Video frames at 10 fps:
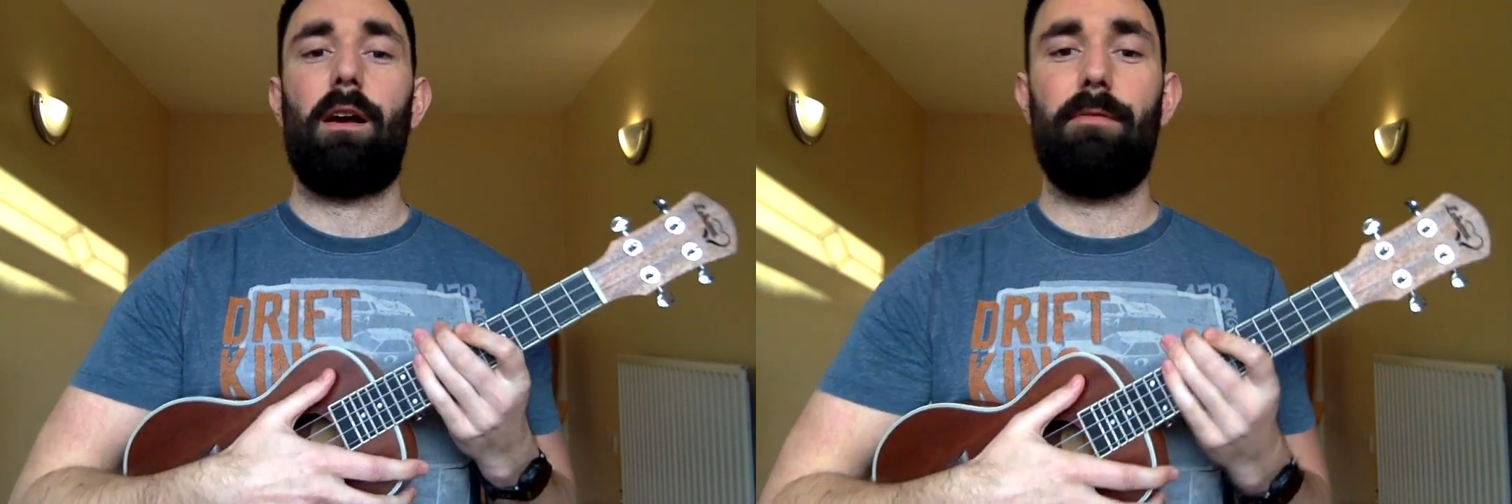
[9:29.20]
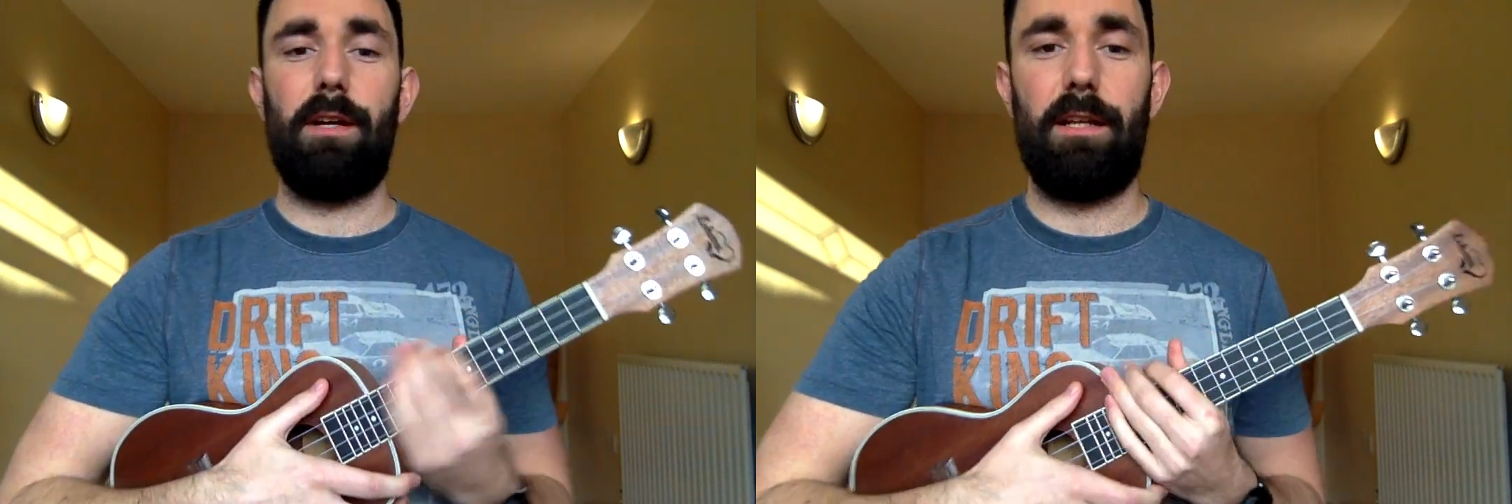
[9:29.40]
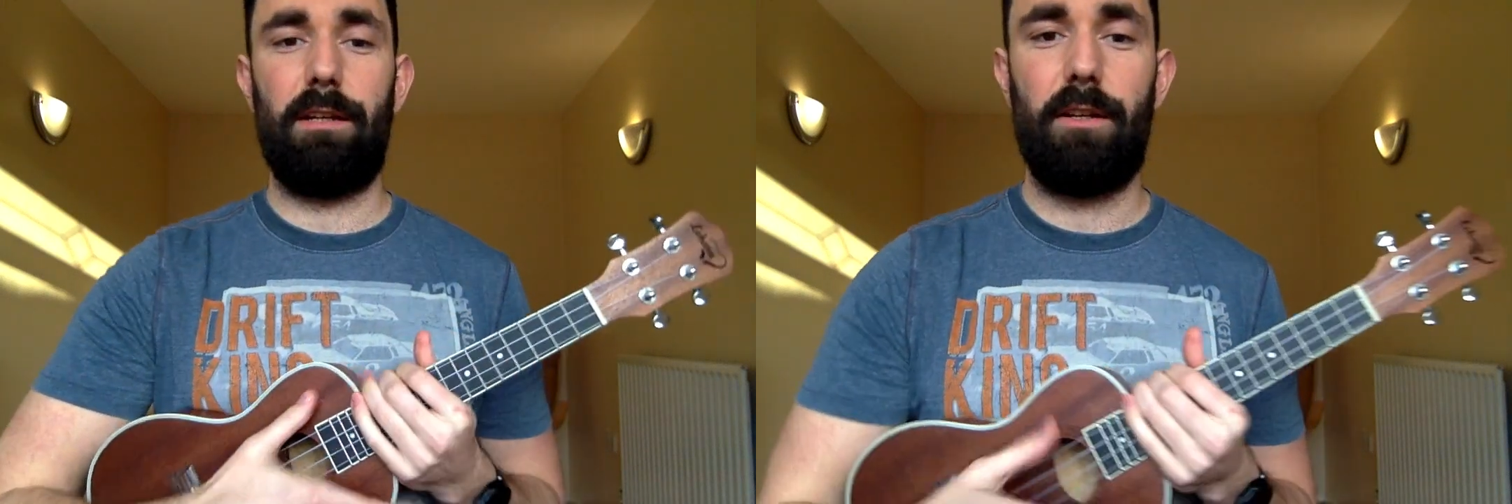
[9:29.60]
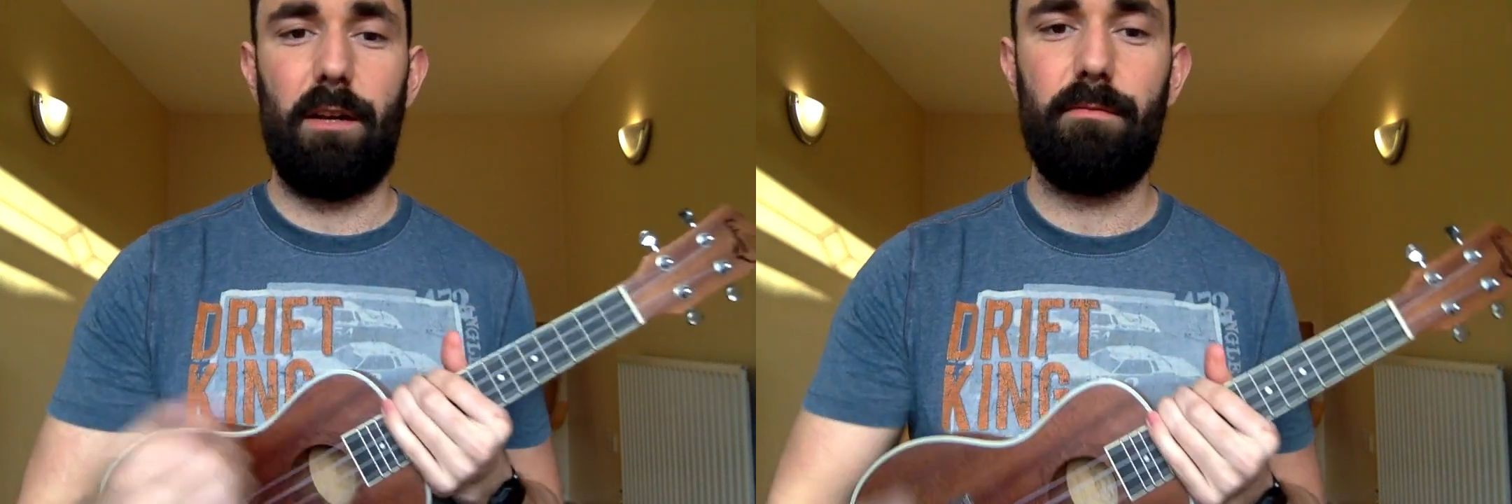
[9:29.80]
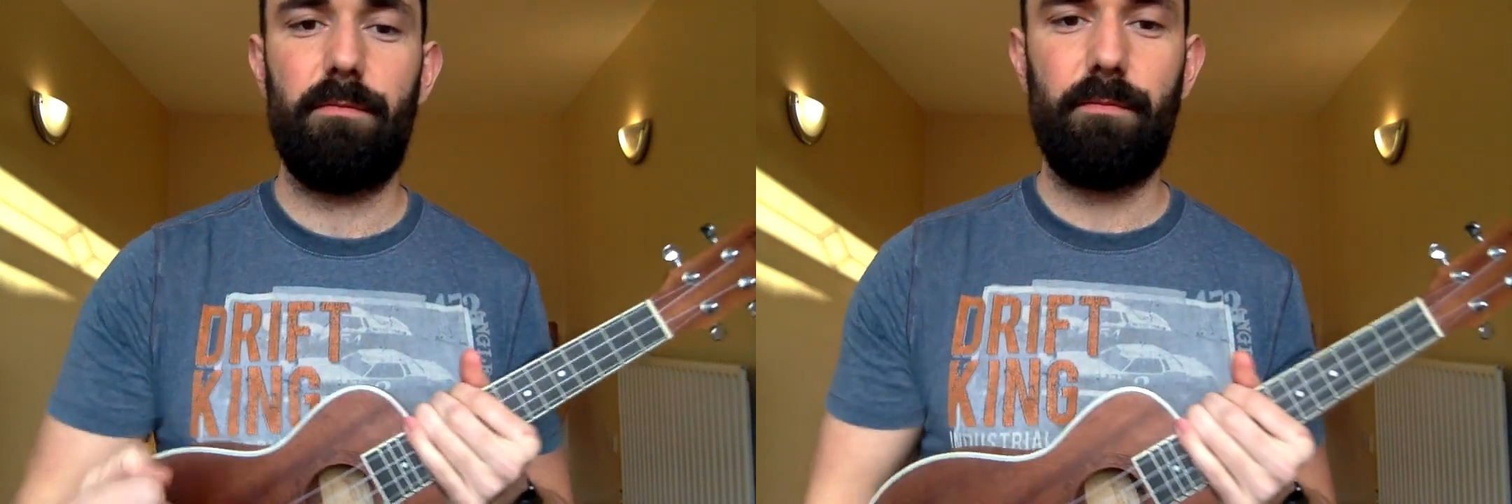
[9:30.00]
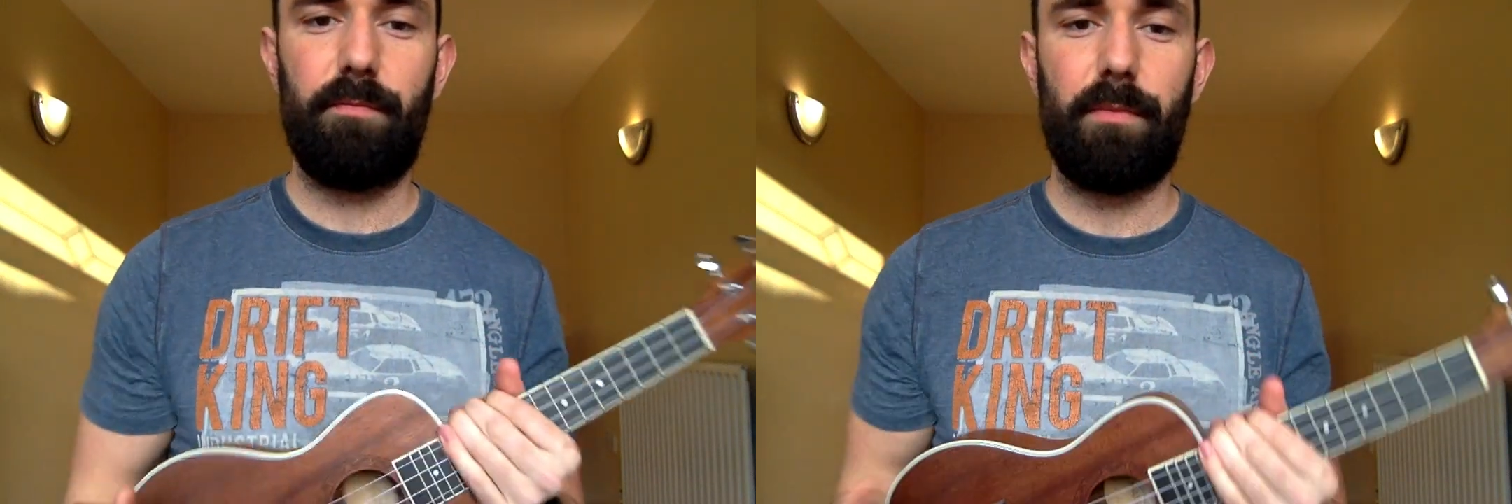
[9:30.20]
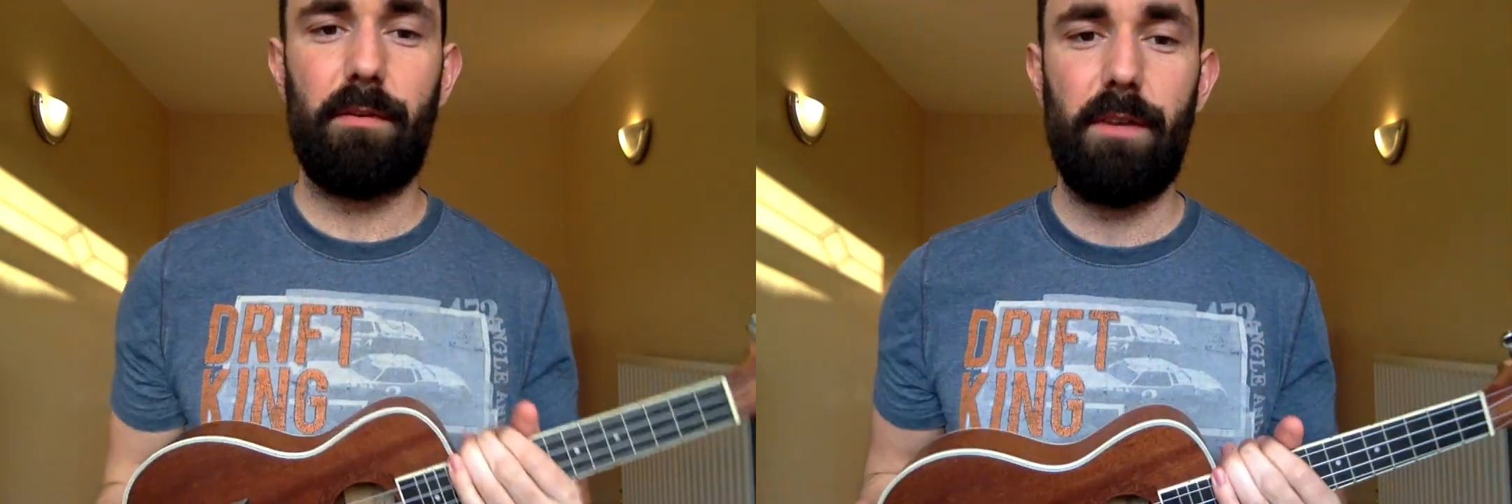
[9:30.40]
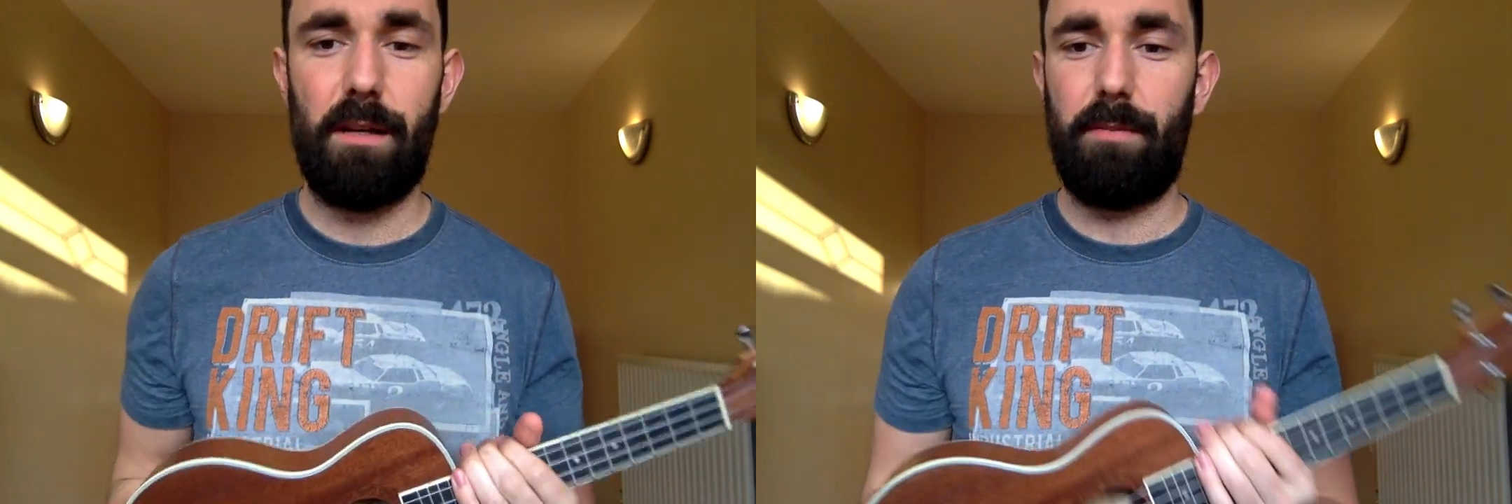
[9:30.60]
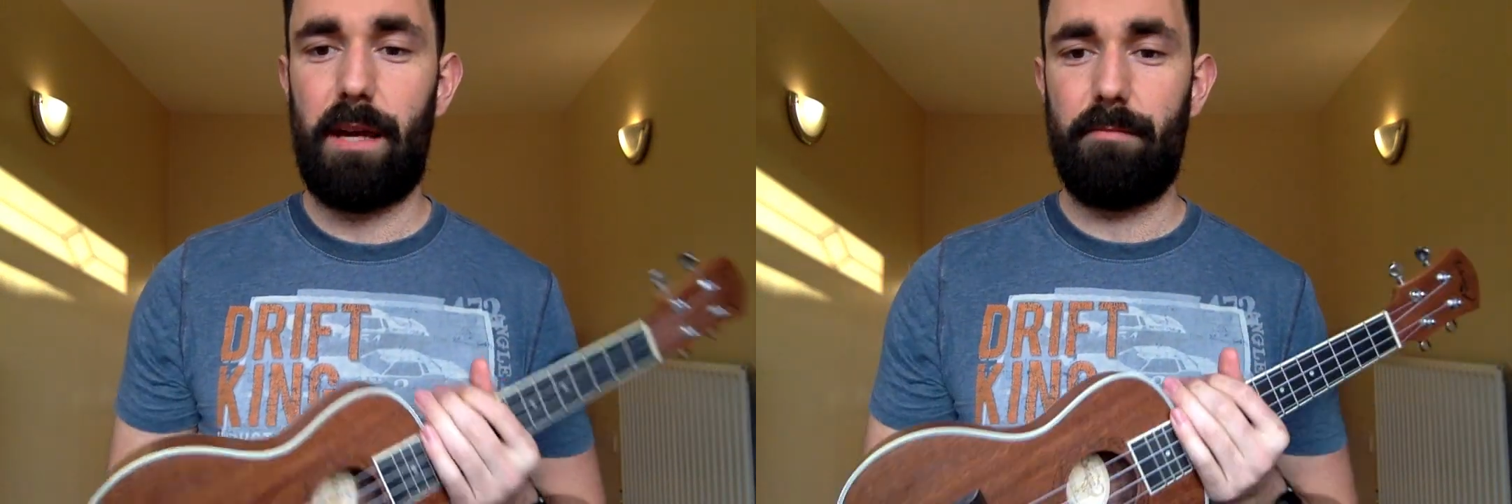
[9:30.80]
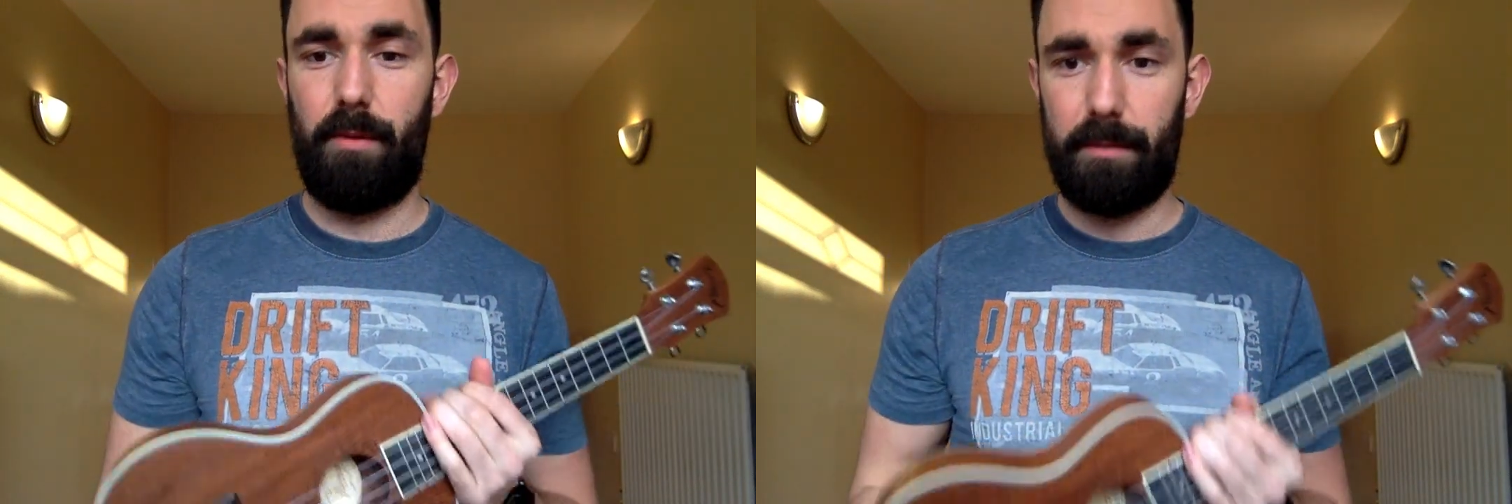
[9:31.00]
really play
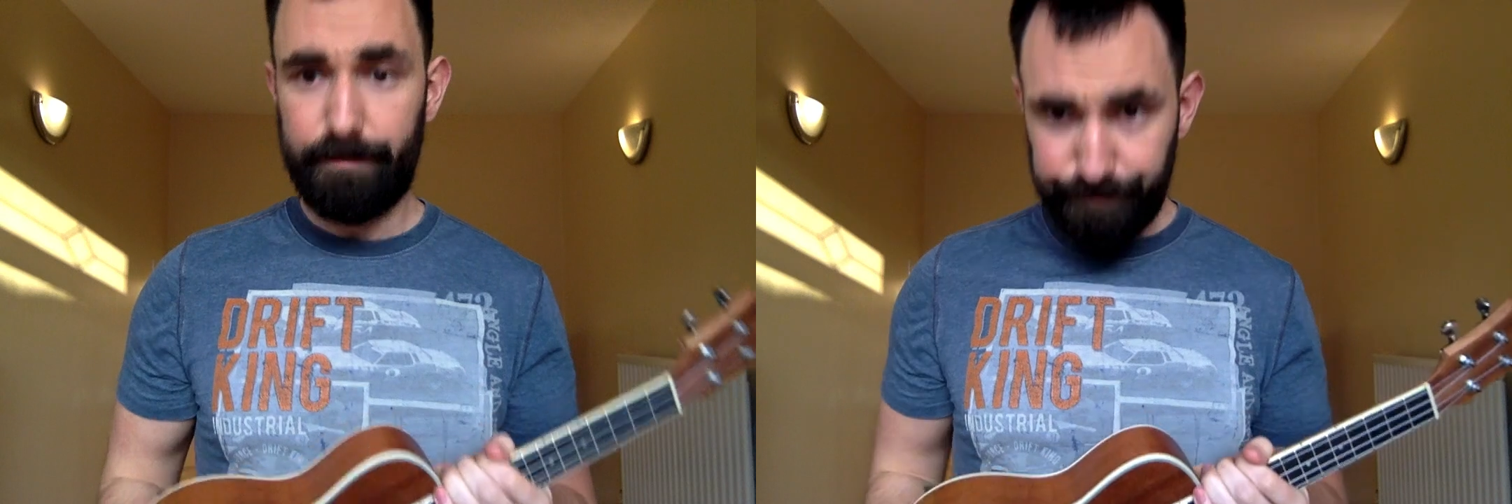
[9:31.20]
it properly.